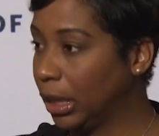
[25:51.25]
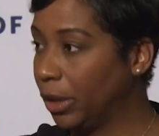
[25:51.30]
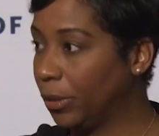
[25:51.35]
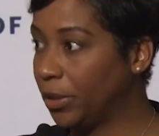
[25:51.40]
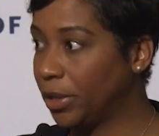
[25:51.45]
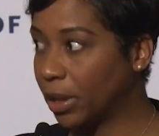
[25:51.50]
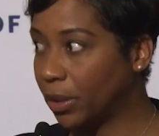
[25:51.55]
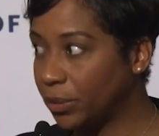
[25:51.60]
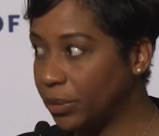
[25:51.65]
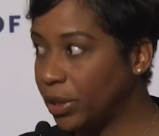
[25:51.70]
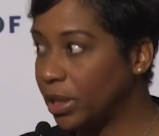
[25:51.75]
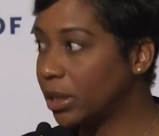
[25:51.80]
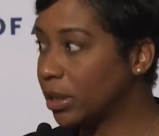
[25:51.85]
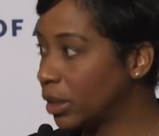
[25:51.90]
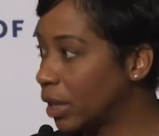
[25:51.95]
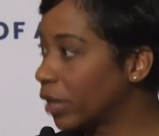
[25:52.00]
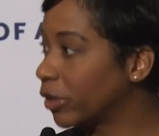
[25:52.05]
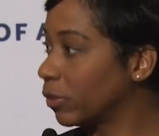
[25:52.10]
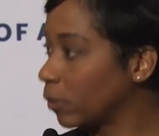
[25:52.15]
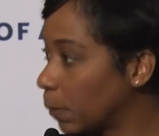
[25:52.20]
We don't need
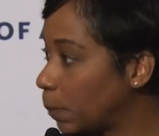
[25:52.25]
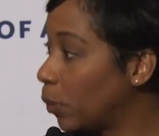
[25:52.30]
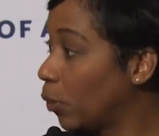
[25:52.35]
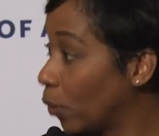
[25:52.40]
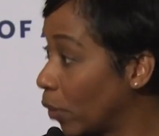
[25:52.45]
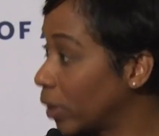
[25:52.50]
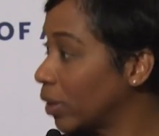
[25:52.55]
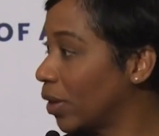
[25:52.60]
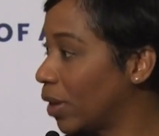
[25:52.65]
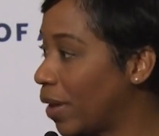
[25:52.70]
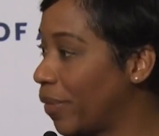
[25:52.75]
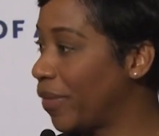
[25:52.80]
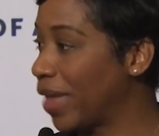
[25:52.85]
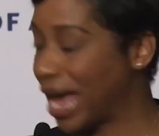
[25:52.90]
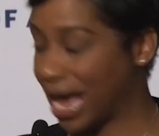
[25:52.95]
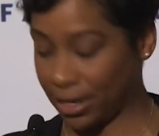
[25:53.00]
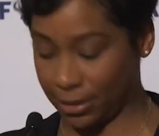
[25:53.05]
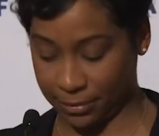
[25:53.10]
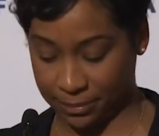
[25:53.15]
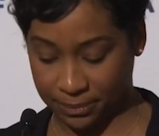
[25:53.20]
another report on that.